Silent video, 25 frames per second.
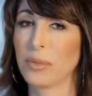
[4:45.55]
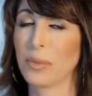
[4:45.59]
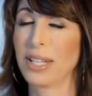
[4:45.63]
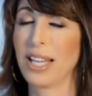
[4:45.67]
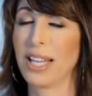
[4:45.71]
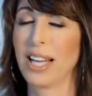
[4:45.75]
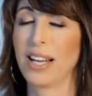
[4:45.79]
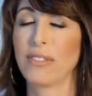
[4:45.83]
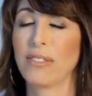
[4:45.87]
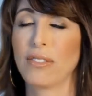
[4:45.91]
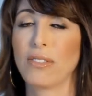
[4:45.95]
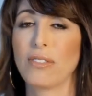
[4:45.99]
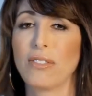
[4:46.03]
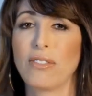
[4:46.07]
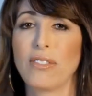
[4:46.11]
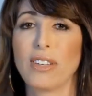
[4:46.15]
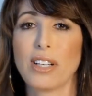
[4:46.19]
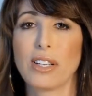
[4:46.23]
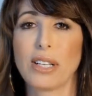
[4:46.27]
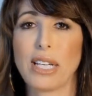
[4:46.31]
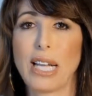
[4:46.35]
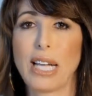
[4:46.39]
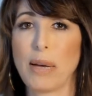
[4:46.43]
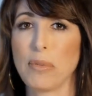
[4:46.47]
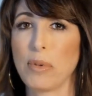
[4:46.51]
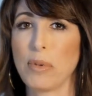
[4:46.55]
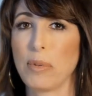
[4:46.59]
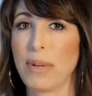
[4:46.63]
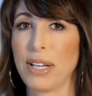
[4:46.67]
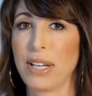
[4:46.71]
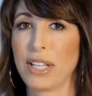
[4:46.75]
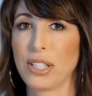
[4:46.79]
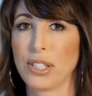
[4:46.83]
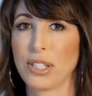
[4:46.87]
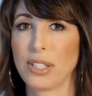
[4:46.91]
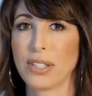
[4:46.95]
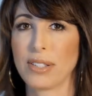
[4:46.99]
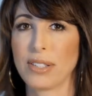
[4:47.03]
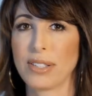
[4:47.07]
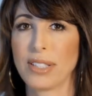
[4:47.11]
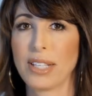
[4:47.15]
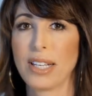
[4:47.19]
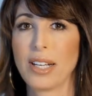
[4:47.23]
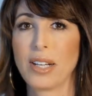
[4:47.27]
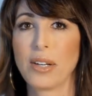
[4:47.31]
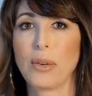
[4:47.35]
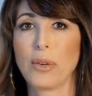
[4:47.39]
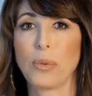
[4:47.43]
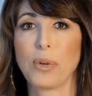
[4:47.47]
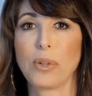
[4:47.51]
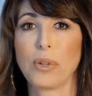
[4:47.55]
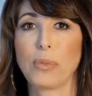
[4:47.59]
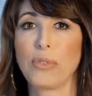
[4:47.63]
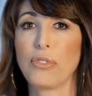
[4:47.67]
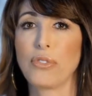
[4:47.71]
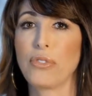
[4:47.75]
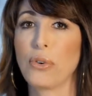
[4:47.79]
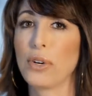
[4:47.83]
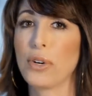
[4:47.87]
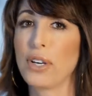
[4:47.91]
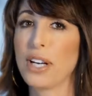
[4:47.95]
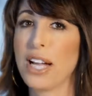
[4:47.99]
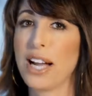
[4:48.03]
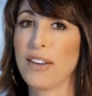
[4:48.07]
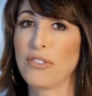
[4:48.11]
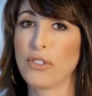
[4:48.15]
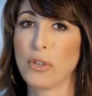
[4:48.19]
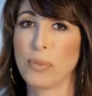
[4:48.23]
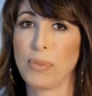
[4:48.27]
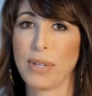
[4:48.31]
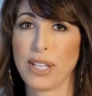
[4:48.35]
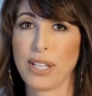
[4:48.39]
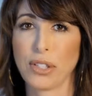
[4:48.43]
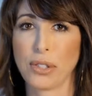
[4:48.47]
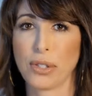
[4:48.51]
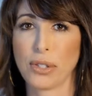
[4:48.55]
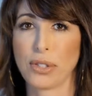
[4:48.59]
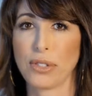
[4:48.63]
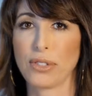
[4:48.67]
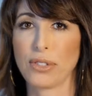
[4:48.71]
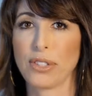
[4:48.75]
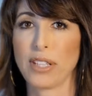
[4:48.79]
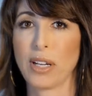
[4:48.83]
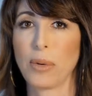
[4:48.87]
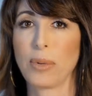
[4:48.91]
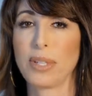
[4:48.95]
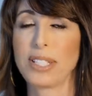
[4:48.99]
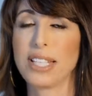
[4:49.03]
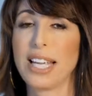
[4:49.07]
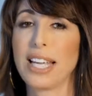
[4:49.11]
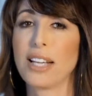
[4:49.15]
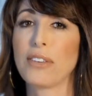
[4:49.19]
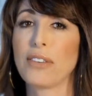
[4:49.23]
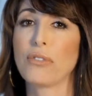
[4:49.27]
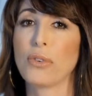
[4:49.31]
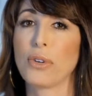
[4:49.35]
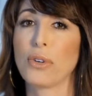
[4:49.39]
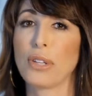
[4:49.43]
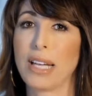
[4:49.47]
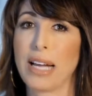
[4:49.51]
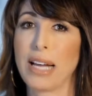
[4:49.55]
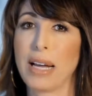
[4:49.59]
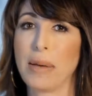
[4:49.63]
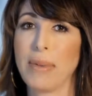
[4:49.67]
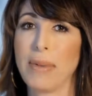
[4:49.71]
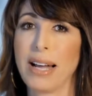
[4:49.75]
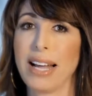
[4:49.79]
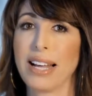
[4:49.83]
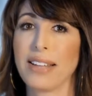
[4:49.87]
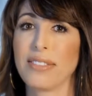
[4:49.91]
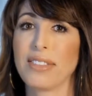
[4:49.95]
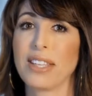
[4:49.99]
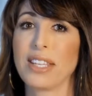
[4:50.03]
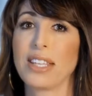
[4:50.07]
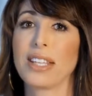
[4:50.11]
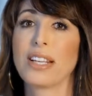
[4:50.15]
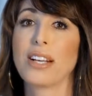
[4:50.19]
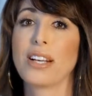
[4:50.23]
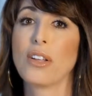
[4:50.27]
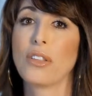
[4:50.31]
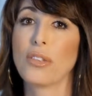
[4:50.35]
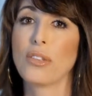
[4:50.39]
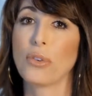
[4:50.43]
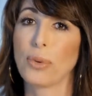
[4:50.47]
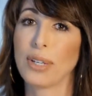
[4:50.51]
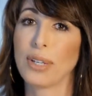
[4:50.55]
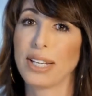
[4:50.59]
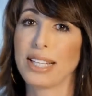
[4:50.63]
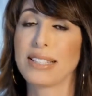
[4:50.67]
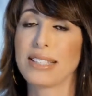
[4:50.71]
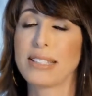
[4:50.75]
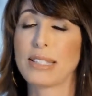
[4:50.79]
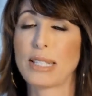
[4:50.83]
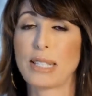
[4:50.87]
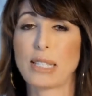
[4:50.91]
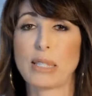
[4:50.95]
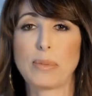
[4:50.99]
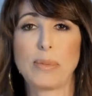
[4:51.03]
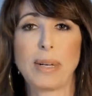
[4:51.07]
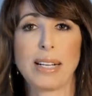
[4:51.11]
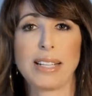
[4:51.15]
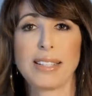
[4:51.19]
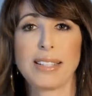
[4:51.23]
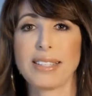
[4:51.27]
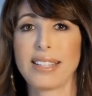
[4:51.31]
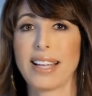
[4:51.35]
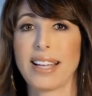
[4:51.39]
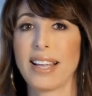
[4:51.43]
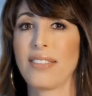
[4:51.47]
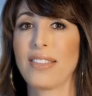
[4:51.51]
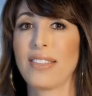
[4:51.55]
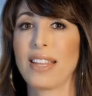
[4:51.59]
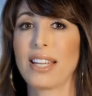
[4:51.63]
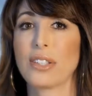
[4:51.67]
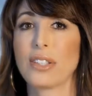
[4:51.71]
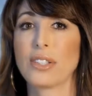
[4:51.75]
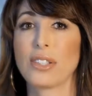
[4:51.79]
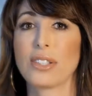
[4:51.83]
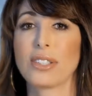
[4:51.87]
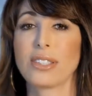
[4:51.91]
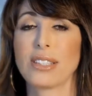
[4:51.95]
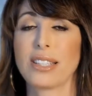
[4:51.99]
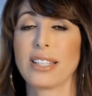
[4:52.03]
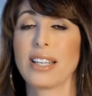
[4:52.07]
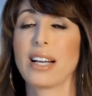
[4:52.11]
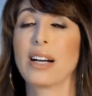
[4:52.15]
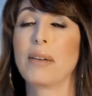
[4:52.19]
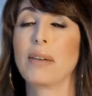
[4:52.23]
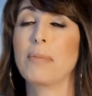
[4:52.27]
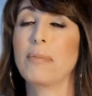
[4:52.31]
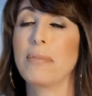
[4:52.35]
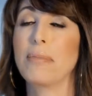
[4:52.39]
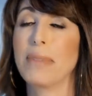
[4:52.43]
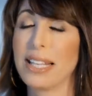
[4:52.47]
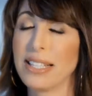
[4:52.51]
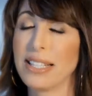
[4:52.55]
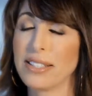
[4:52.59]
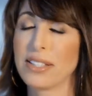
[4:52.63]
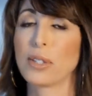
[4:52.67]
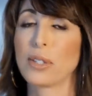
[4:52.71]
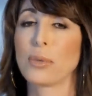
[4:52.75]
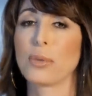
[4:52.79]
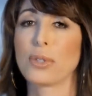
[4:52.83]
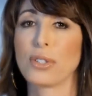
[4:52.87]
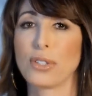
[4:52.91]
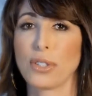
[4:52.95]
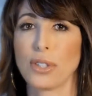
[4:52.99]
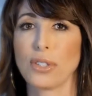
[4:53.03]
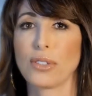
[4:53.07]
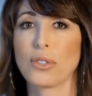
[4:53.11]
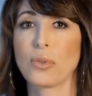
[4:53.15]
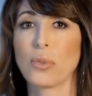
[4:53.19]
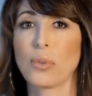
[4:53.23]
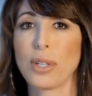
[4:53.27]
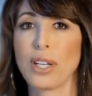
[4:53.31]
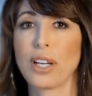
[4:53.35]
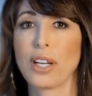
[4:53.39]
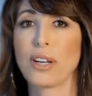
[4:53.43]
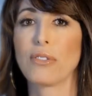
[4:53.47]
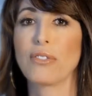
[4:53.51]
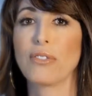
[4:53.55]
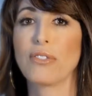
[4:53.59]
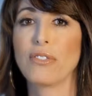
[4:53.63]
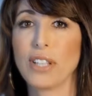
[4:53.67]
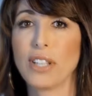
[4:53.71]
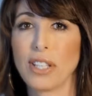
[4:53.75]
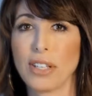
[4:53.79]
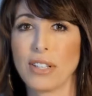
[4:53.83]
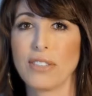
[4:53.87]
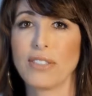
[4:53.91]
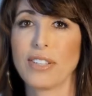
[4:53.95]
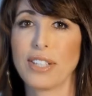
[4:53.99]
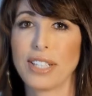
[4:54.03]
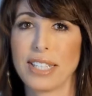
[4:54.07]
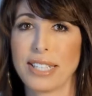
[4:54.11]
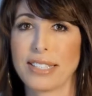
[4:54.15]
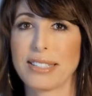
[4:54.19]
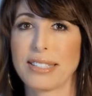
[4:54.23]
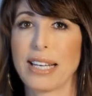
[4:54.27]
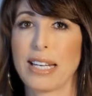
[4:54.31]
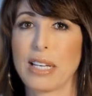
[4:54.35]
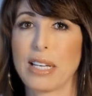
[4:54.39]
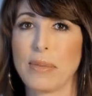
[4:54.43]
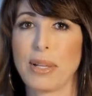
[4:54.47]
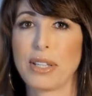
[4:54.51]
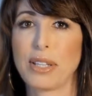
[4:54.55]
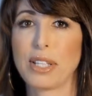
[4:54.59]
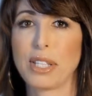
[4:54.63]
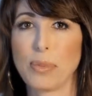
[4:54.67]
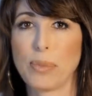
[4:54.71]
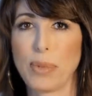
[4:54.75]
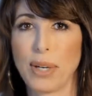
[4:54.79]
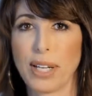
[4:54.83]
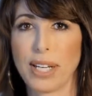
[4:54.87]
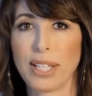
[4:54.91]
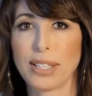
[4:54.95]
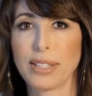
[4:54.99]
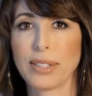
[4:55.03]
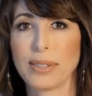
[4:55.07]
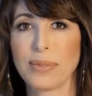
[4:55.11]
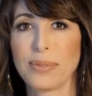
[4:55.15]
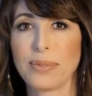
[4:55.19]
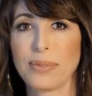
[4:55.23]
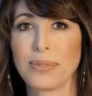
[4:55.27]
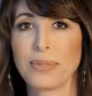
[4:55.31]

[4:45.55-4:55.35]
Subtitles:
We have very happy patients with before and after pictures that we take for them at the 3 and 6 months, and they just see amazing results. We are very, very excited about this product.